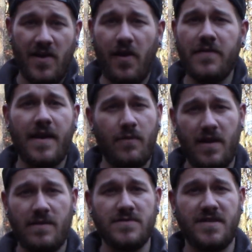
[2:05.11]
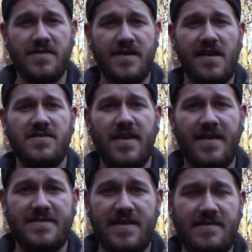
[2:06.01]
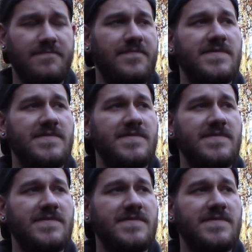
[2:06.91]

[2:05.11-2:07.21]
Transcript: All that while I was under the age of 18.